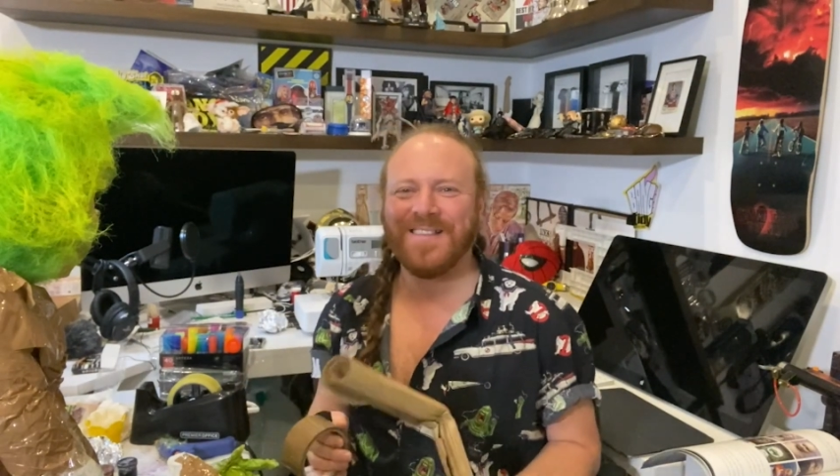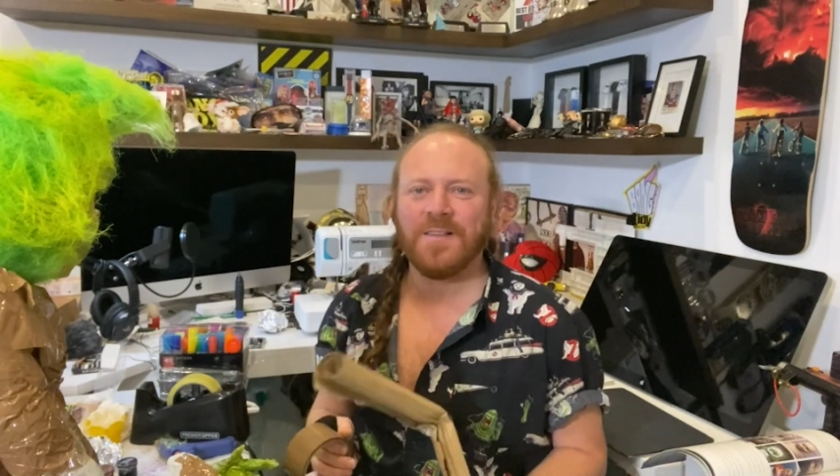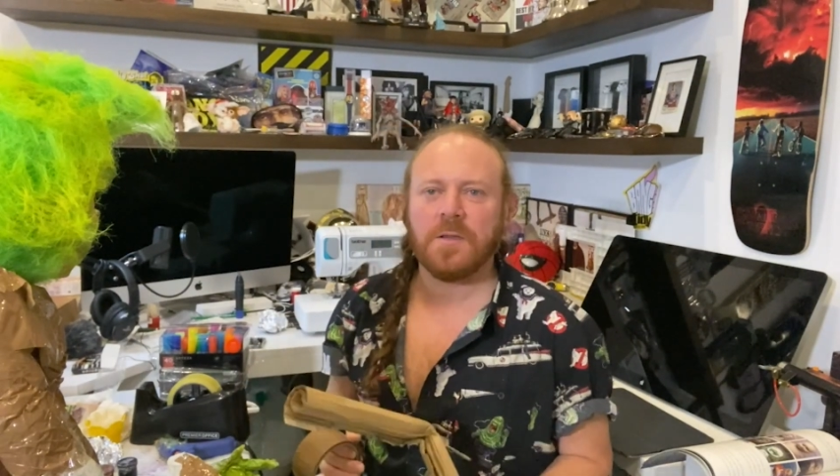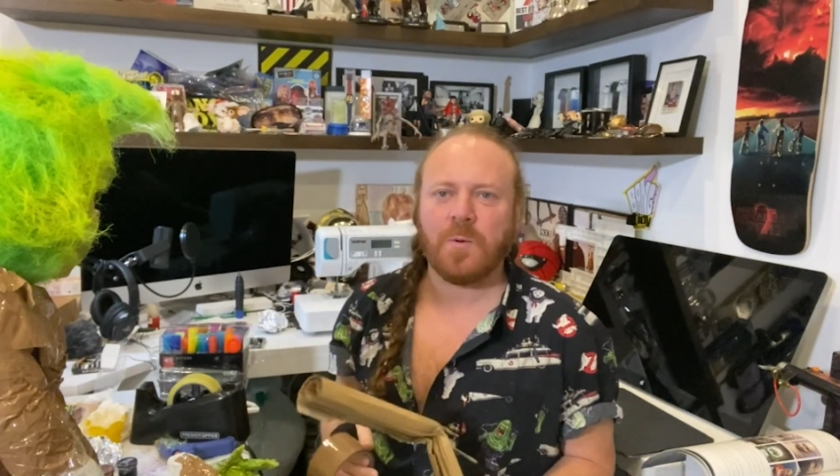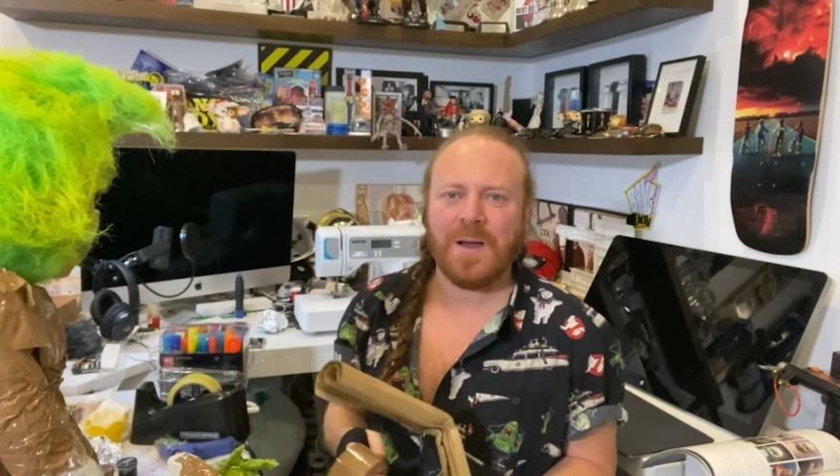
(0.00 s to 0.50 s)

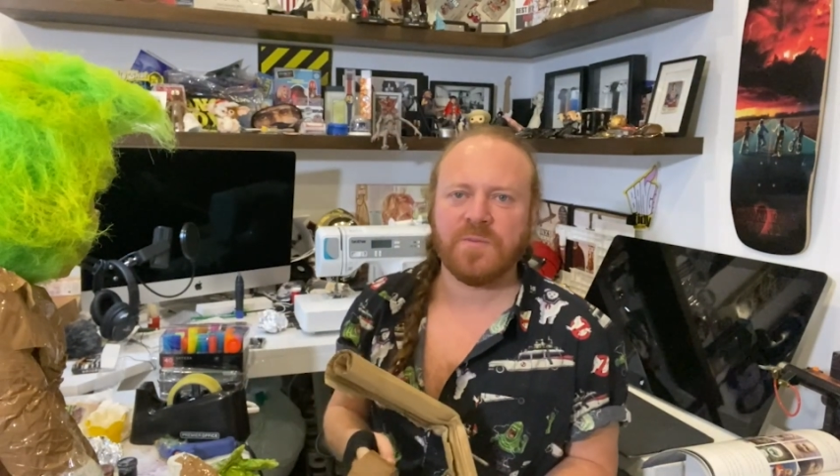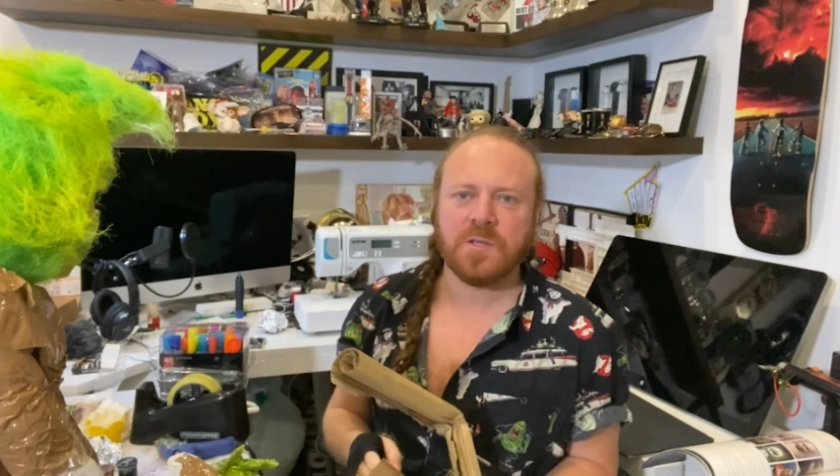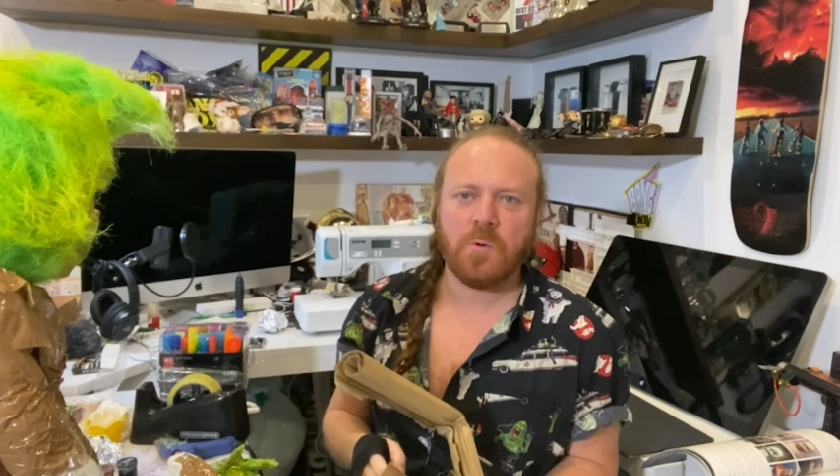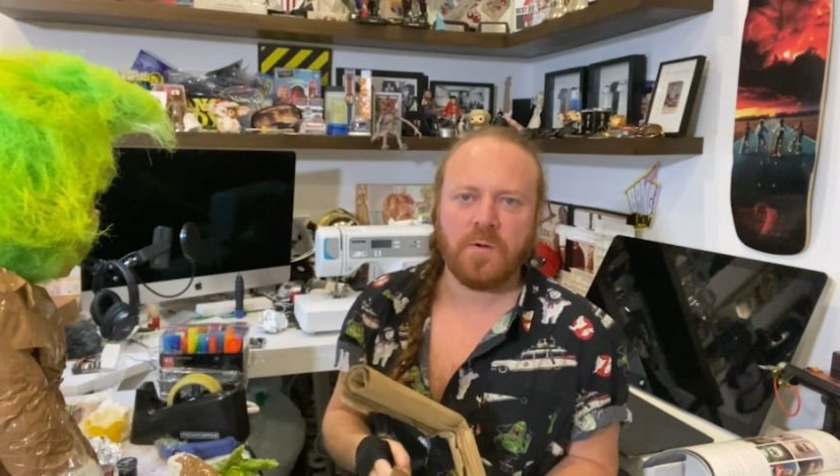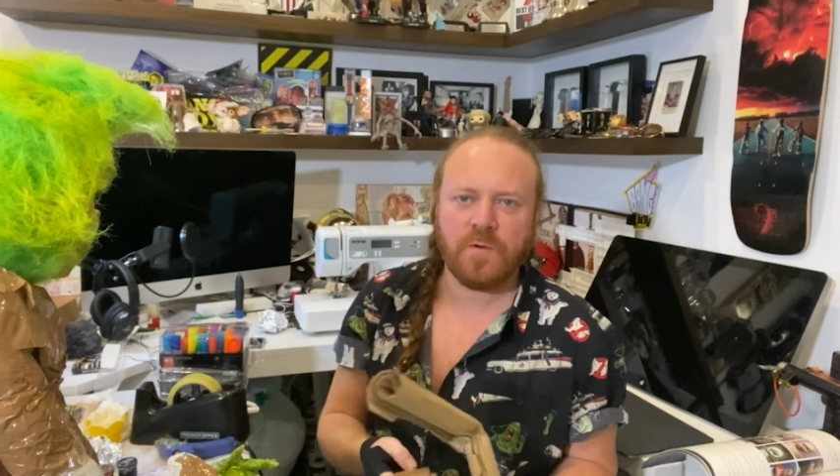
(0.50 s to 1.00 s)
Don't know why I'm
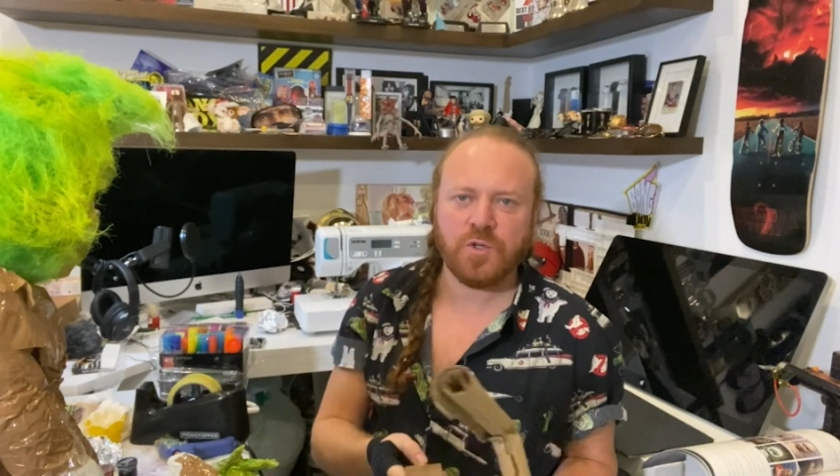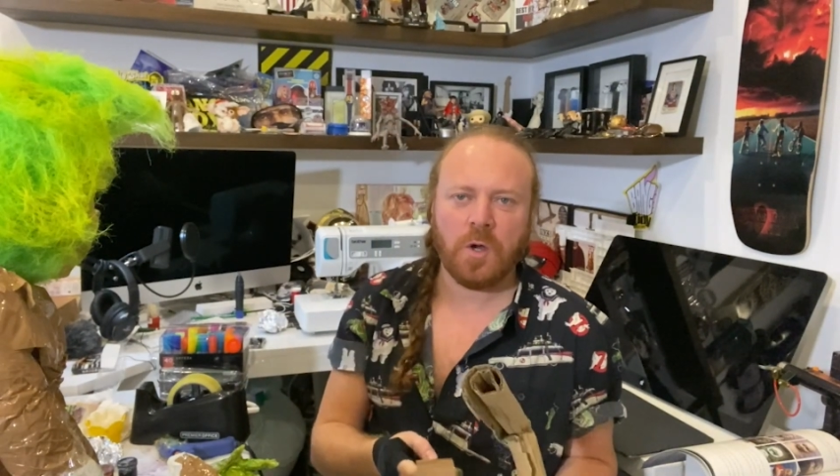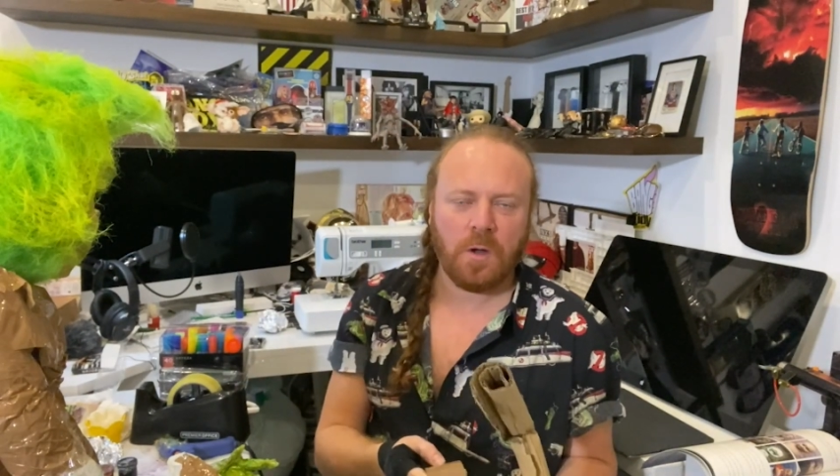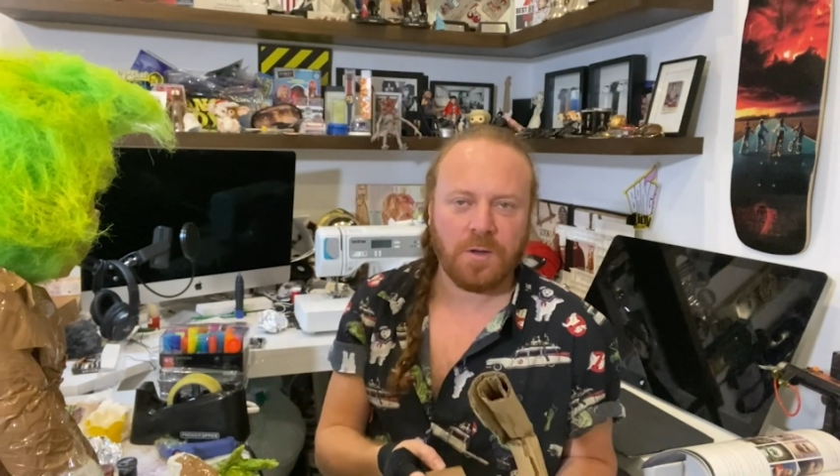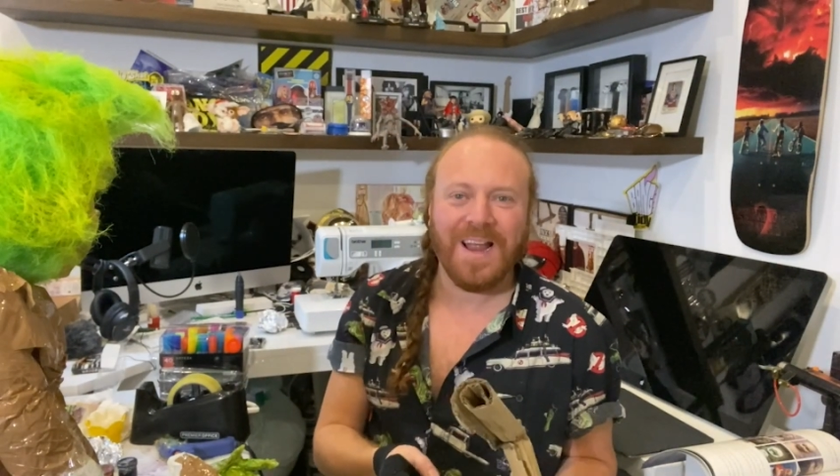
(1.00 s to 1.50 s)
so
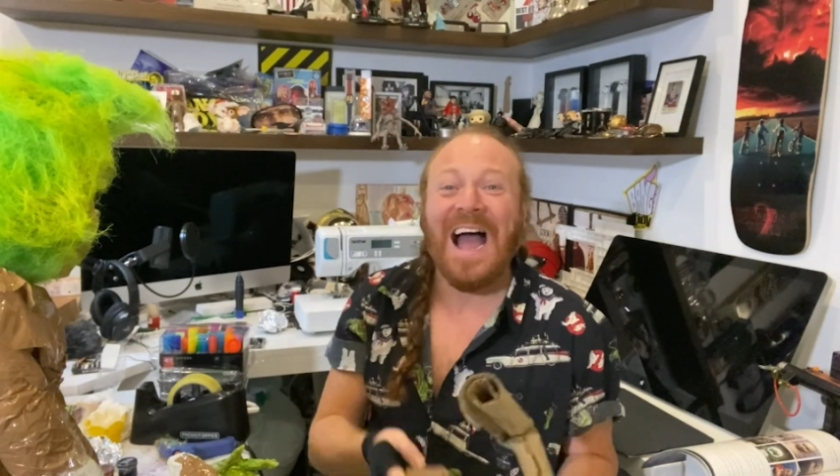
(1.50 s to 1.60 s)
overjoyed.